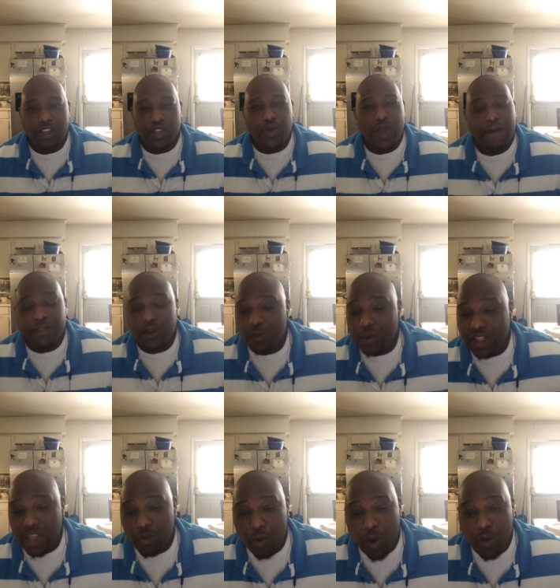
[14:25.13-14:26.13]
You have to
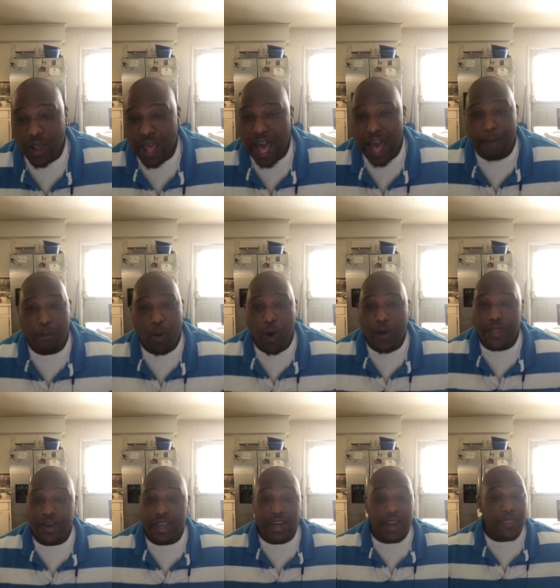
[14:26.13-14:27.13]
really want God more
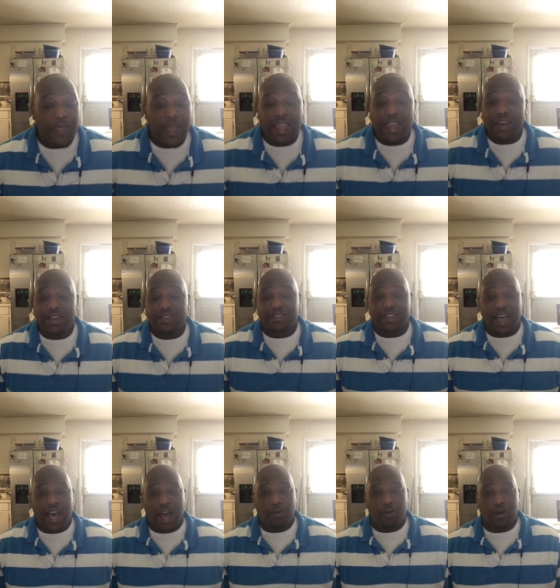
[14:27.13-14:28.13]
than anything in this
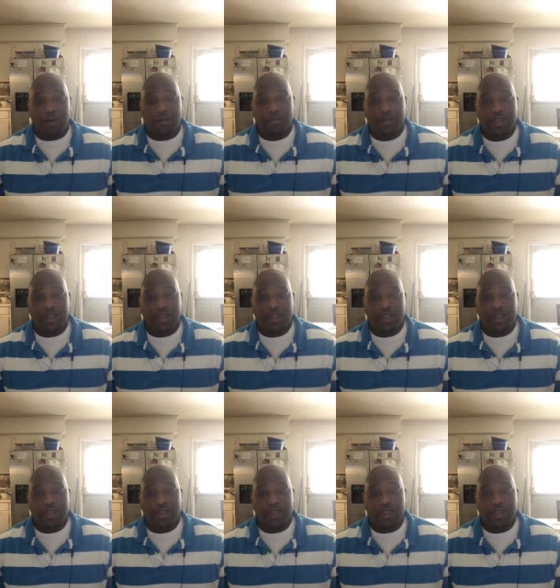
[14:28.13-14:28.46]
hour.